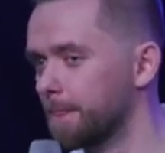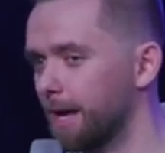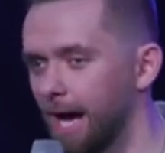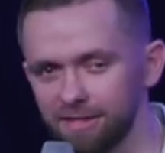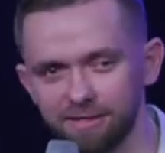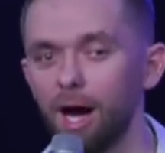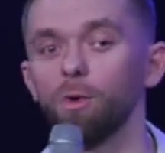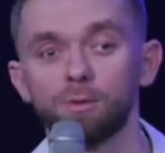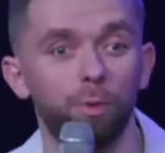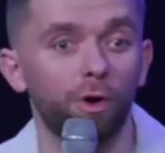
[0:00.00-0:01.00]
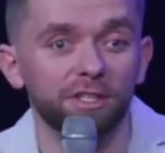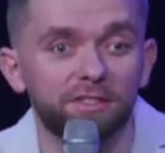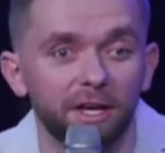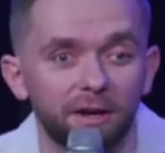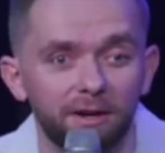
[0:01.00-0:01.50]
I said, I was born a
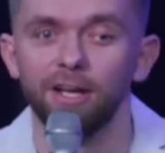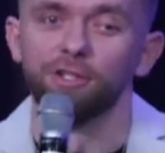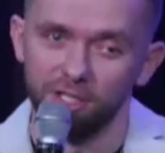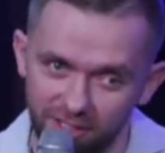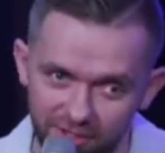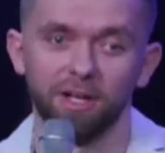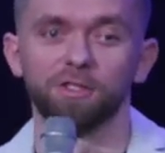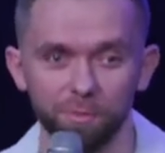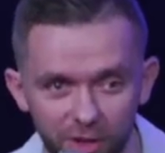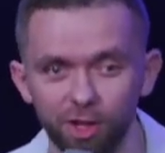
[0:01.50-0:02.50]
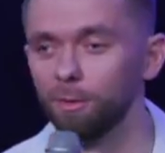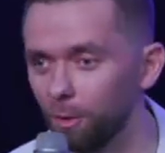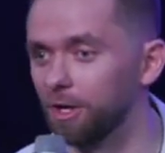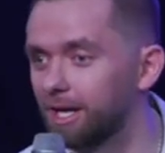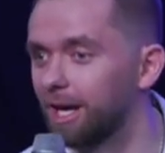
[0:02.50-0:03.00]
sinner. Jesus tells me to be
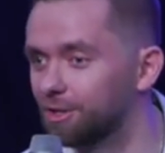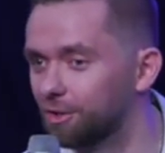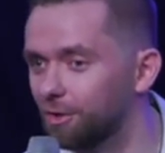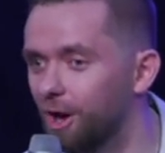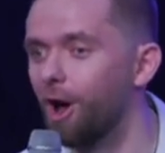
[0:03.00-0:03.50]
born again too.